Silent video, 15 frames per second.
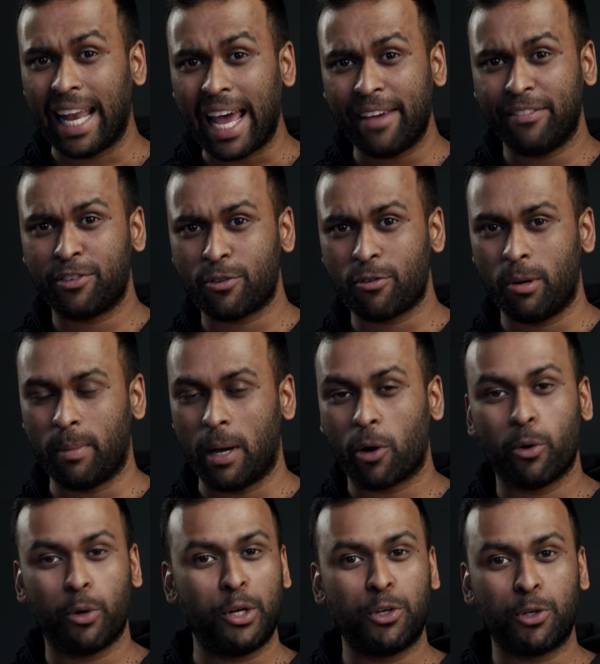live stream
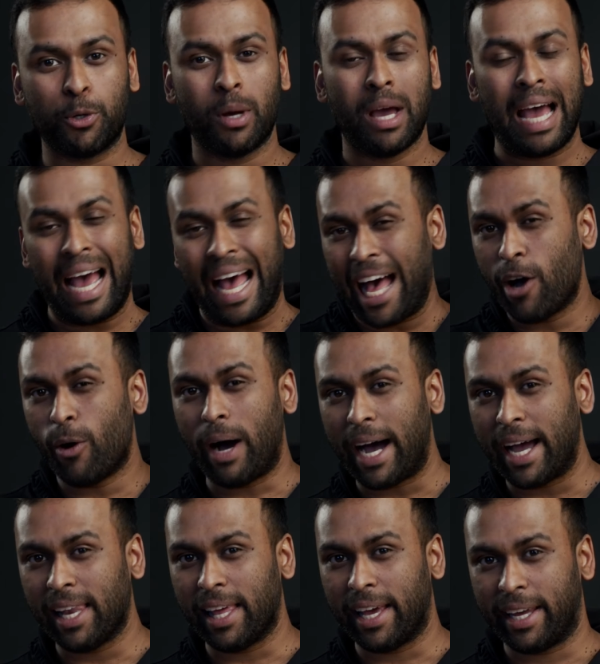according to how
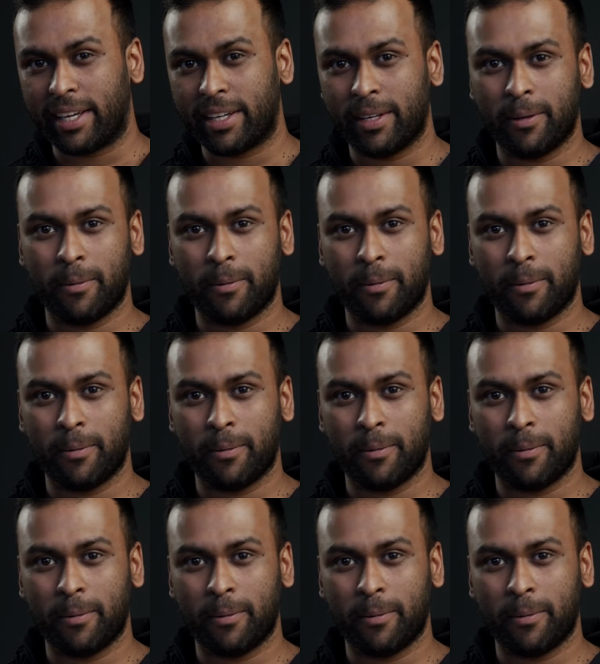I like.